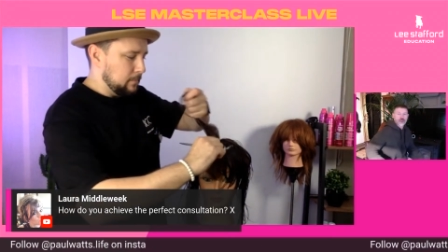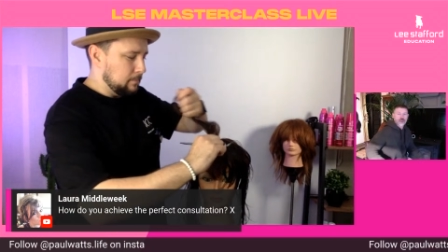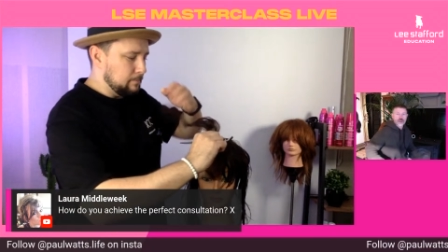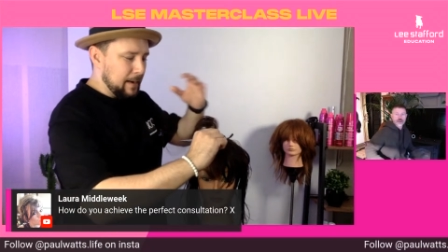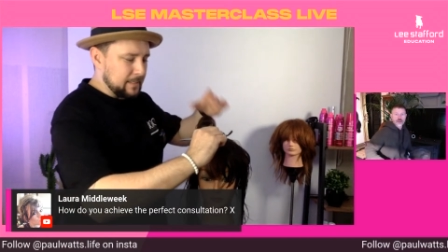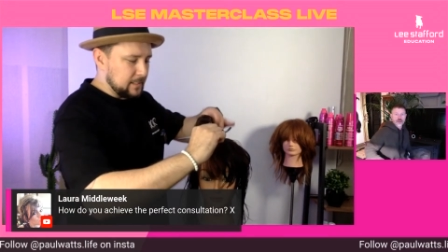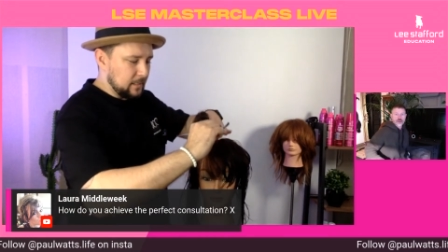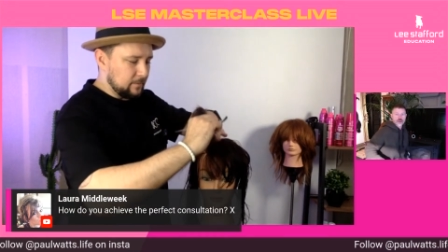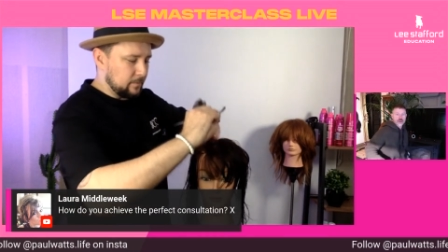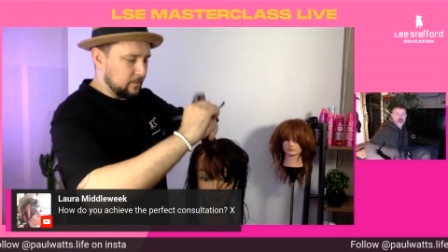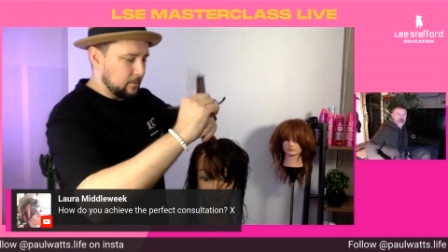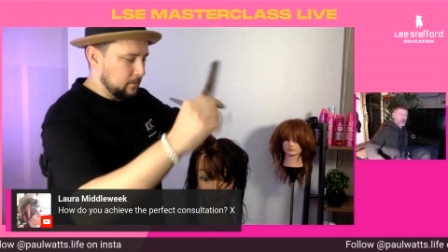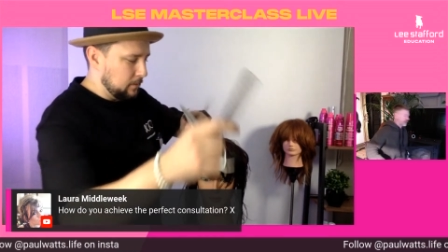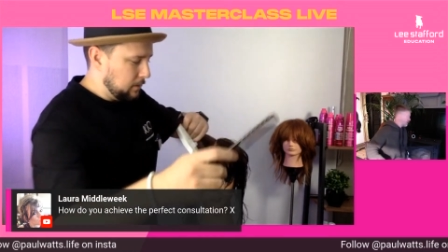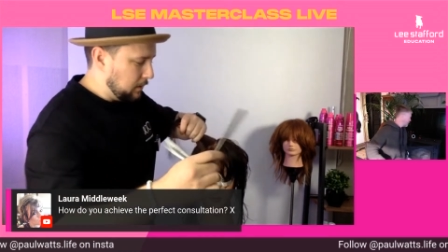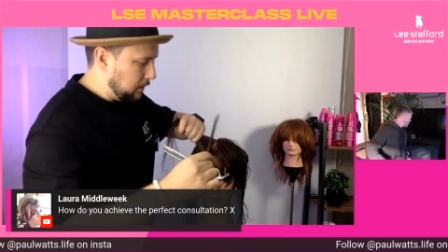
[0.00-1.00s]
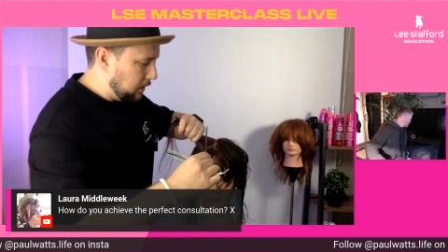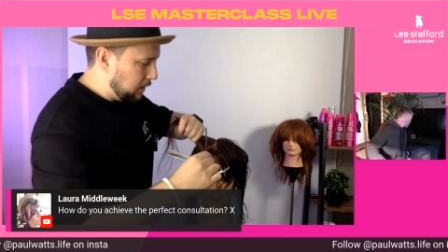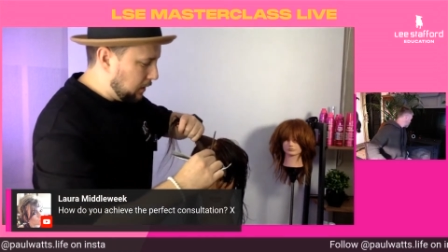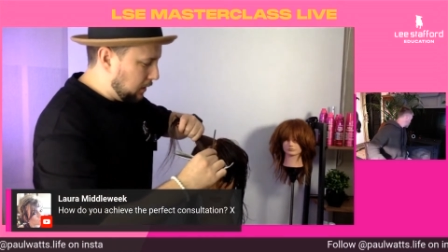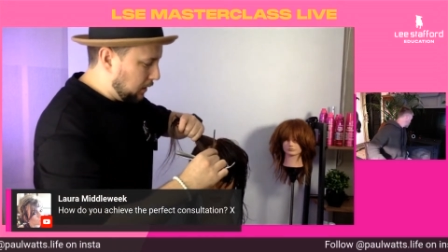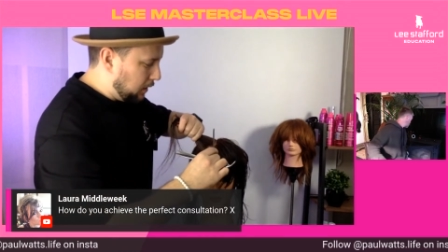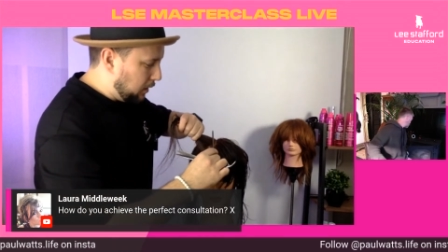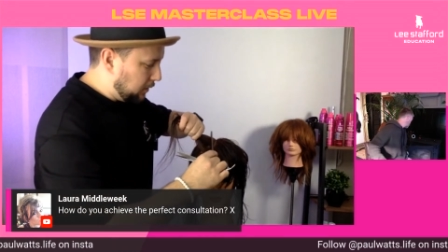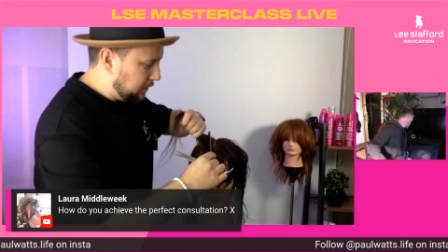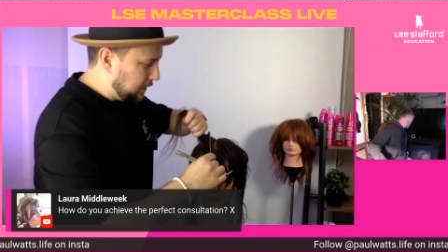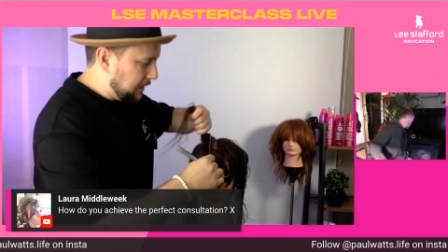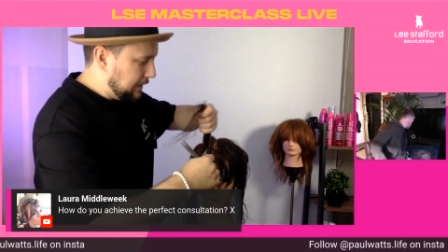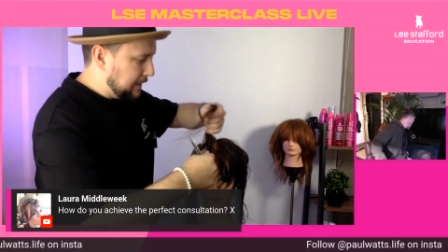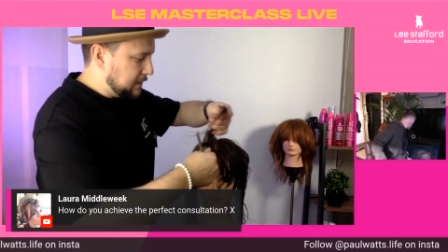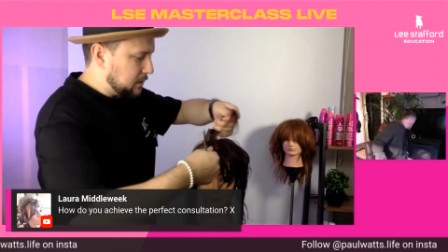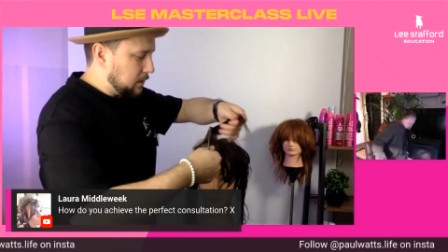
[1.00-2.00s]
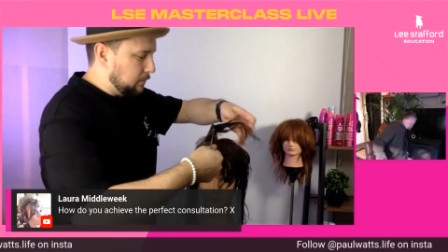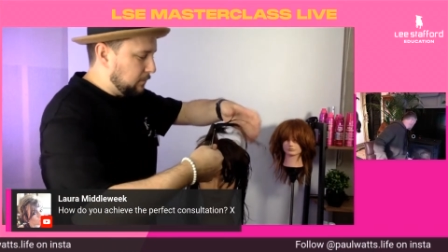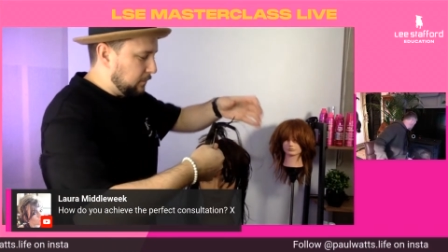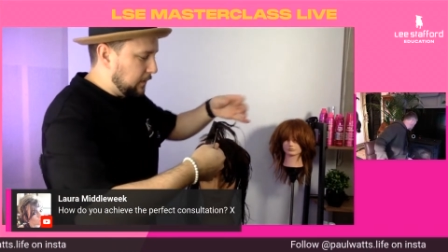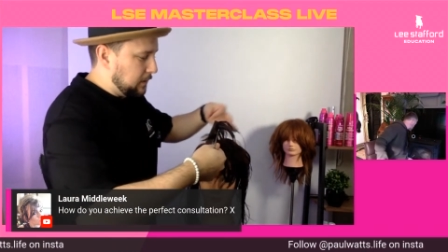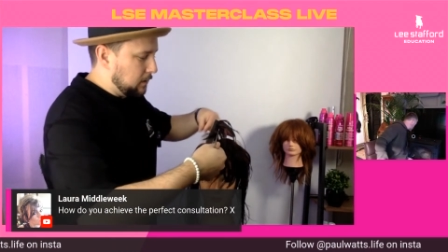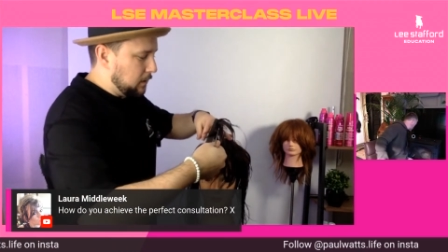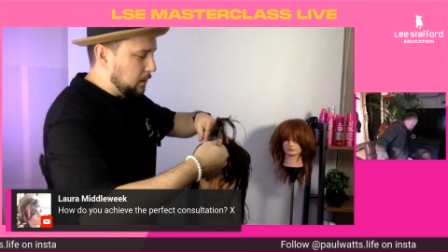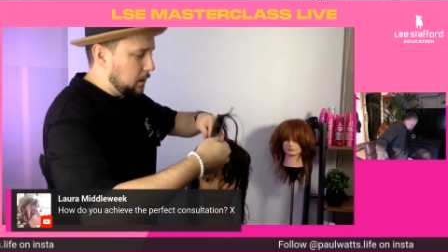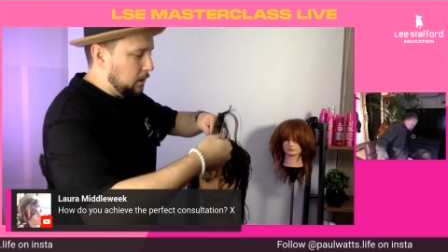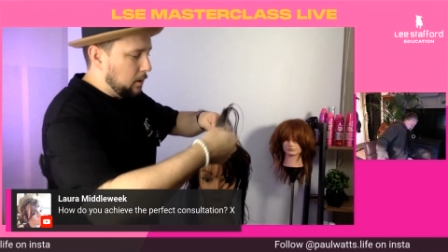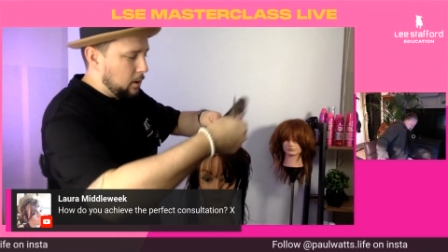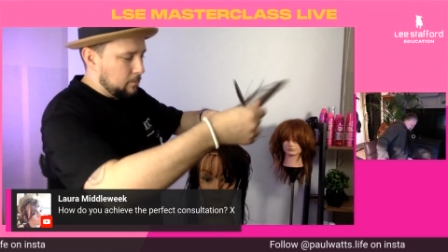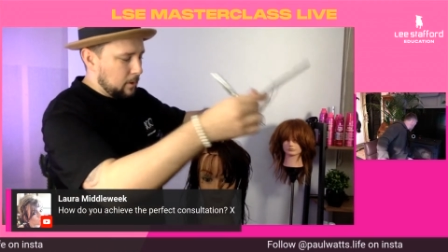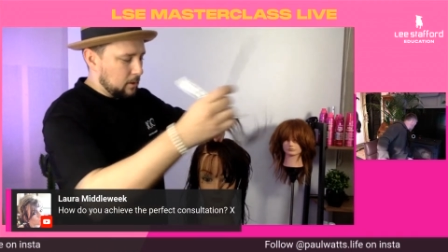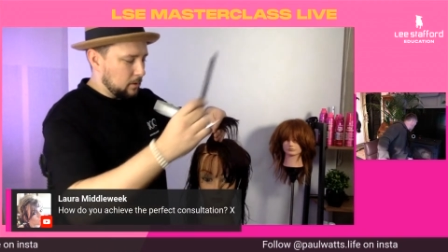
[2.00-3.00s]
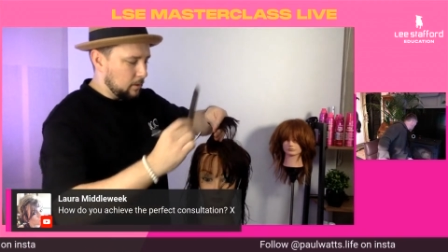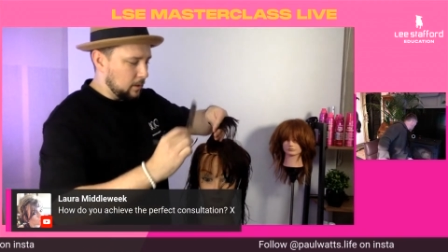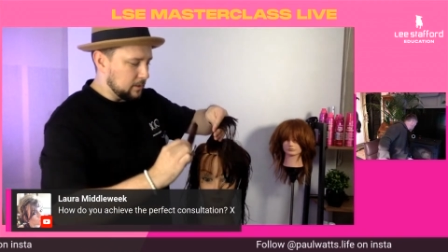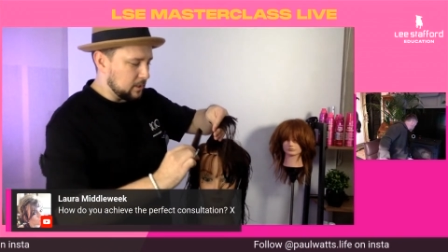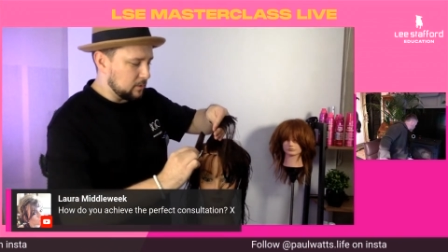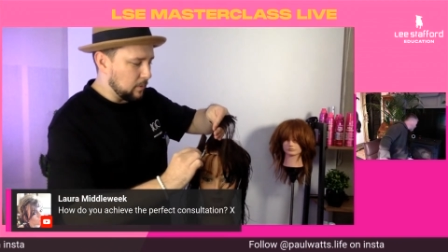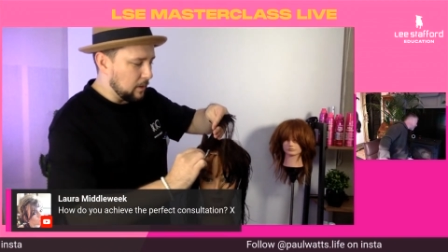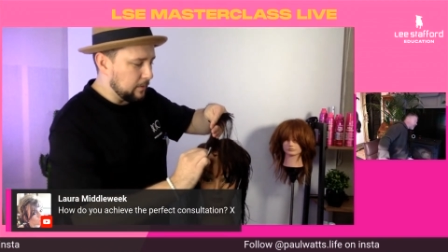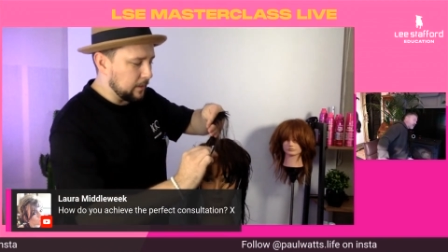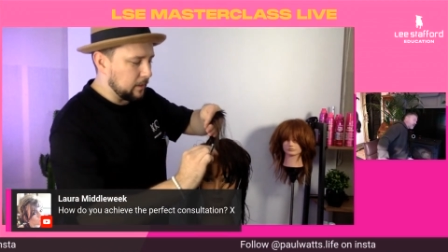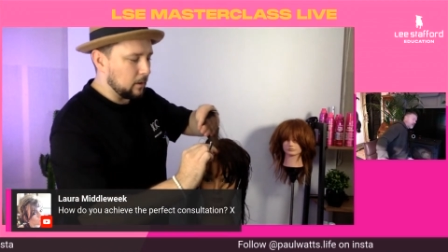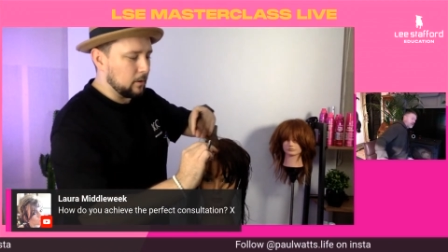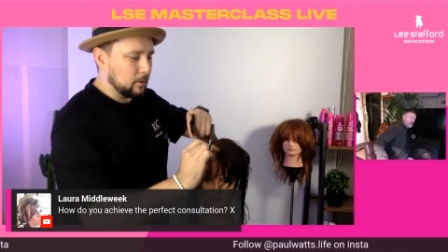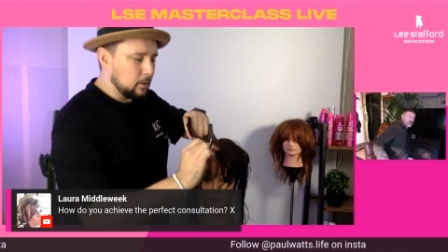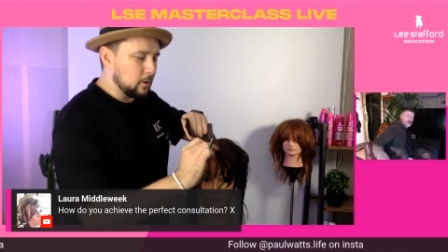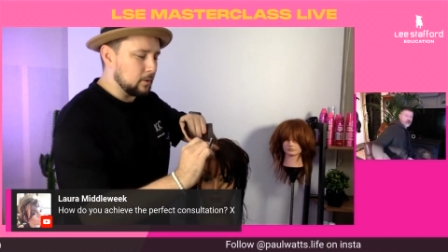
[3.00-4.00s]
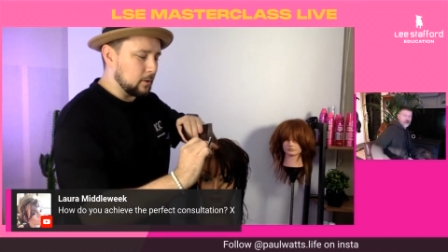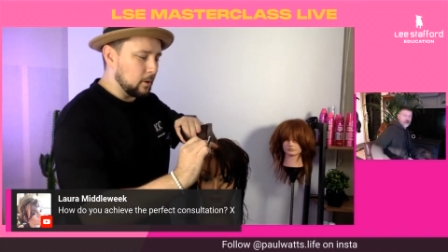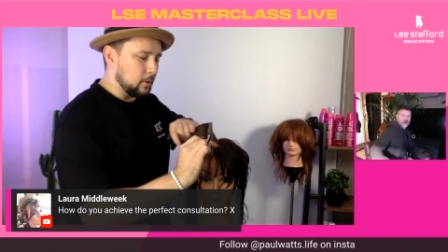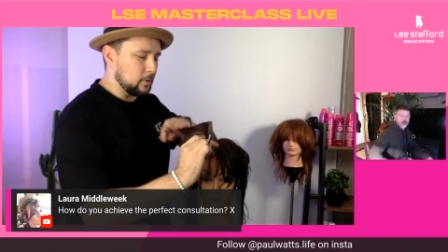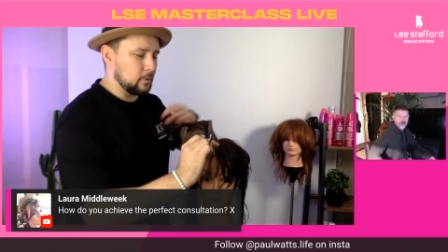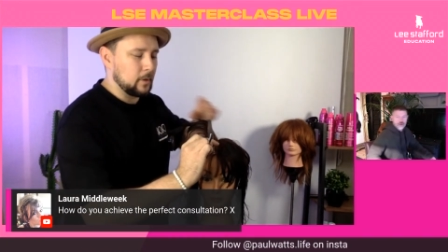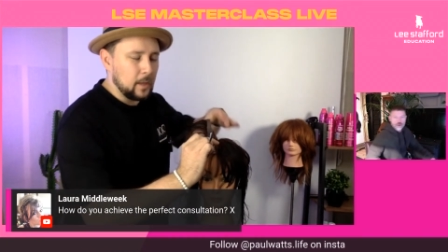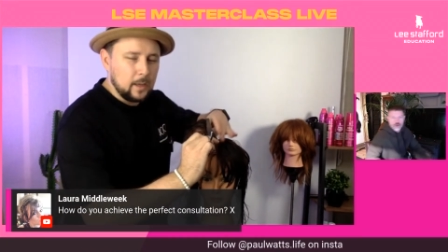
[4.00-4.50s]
Massive. I think it's something a lot of my clients as well, they go, oh God,